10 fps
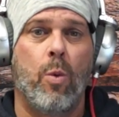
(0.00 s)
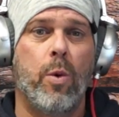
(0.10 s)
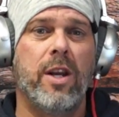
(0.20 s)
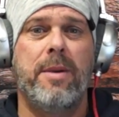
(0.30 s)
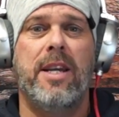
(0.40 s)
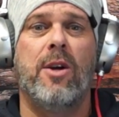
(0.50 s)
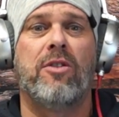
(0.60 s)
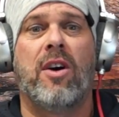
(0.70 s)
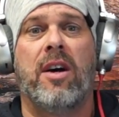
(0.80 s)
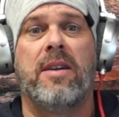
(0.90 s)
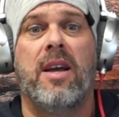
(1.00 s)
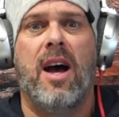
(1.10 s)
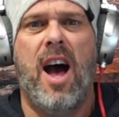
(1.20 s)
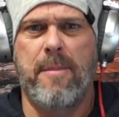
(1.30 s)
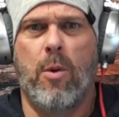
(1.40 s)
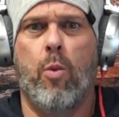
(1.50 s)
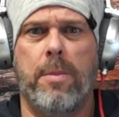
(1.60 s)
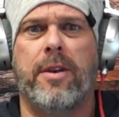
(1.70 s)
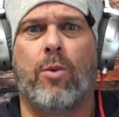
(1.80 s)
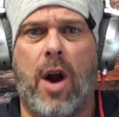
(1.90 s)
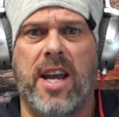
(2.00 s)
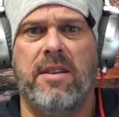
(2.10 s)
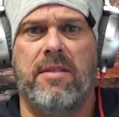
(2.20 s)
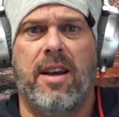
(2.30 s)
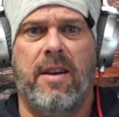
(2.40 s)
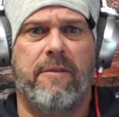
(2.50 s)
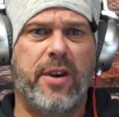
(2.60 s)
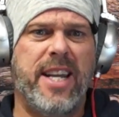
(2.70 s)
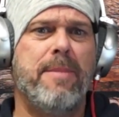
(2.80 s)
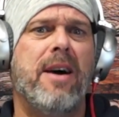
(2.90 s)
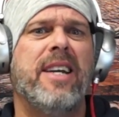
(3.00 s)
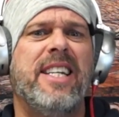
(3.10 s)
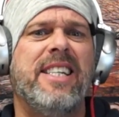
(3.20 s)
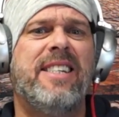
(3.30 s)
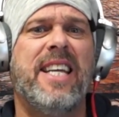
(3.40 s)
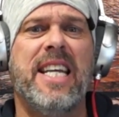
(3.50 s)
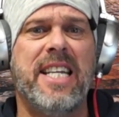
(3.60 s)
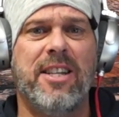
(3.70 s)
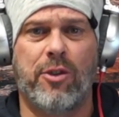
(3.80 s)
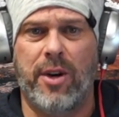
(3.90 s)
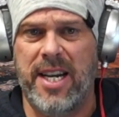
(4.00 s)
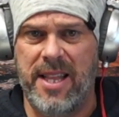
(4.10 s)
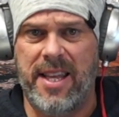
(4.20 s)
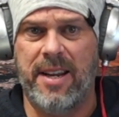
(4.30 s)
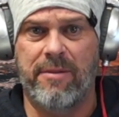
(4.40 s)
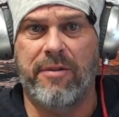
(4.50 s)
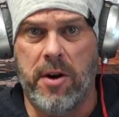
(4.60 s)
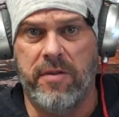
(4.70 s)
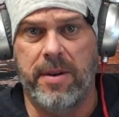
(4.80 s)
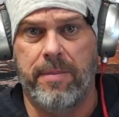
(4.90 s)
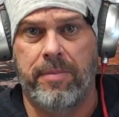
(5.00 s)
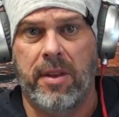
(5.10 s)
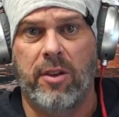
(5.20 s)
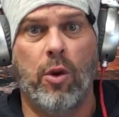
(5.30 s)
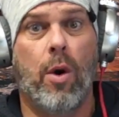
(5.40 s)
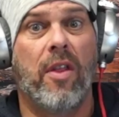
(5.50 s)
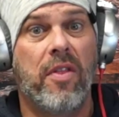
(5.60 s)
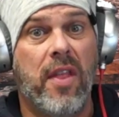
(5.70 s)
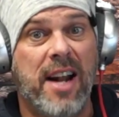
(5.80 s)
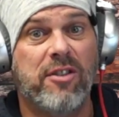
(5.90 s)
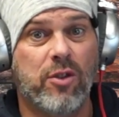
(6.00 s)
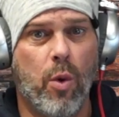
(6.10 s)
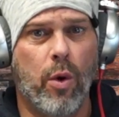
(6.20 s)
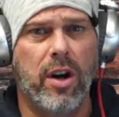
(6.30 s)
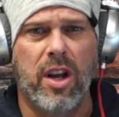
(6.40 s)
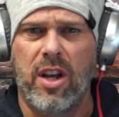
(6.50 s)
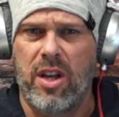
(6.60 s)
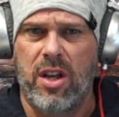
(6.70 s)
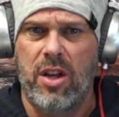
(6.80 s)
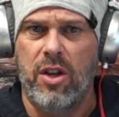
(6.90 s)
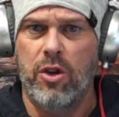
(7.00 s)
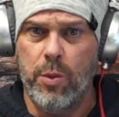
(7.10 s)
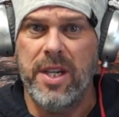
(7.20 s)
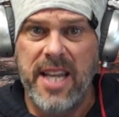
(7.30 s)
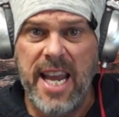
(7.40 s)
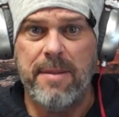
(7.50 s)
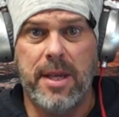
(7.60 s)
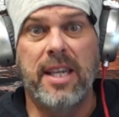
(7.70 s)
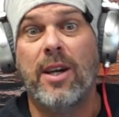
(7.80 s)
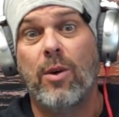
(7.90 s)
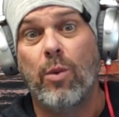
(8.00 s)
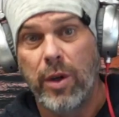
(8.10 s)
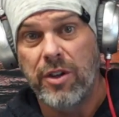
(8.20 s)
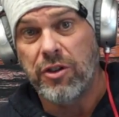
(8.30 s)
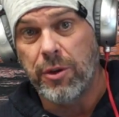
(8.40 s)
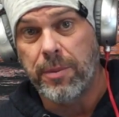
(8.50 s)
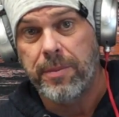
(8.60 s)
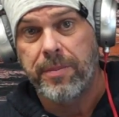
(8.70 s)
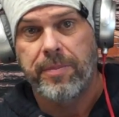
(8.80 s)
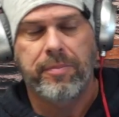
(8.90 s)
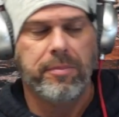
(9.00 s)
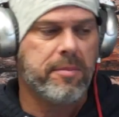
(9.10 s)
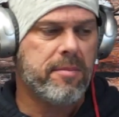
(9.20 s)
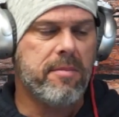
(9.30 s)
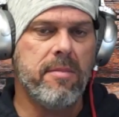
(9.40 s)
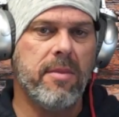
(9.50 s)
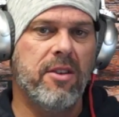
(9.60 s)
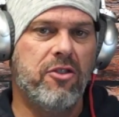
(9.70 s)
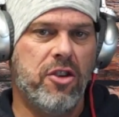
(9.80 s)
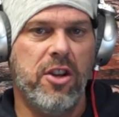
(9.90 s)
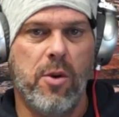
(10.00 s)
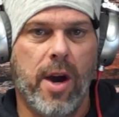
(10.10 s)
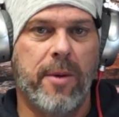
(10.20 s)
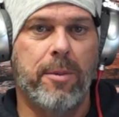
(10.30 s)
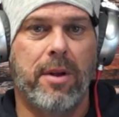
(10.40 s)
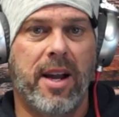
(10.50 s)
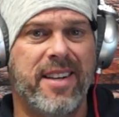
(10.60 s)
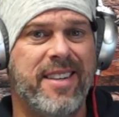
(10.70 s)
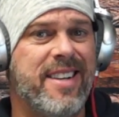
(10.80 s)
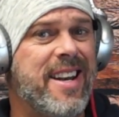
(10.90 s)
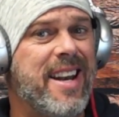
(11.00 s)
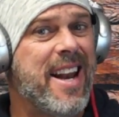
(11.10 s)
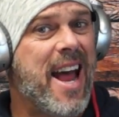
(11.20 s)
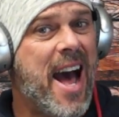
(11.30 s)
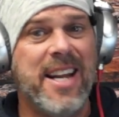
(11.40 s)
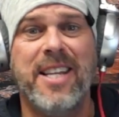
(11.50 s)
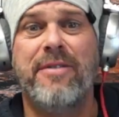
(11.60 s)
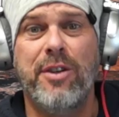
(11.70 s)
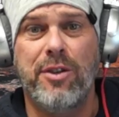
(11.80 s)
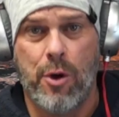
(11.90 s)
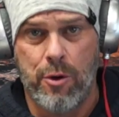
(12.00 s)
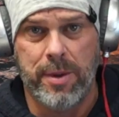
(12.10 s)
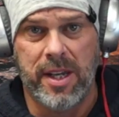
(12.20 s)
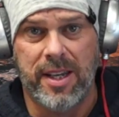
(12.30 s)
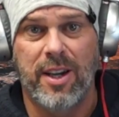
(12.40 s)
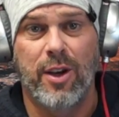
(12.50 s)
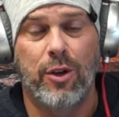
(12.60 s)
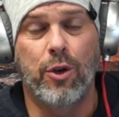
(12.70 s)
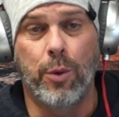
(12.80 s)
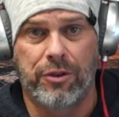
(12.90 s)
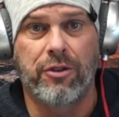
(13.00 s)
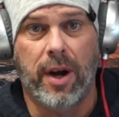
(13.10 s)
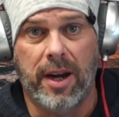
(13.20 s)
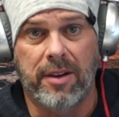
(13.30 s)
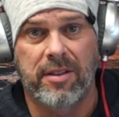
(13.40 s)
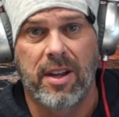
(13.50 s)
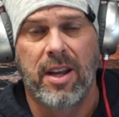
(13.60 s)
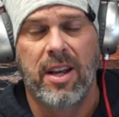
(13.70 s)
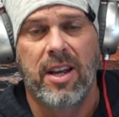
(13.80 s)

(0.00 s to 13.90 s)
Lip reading: Willoughby goes on, I'm a woman, right? Forget about any T's or anything in front of it. So on that score, you would date me, wouldn't you? Genuine replied, not if you told me you was trans.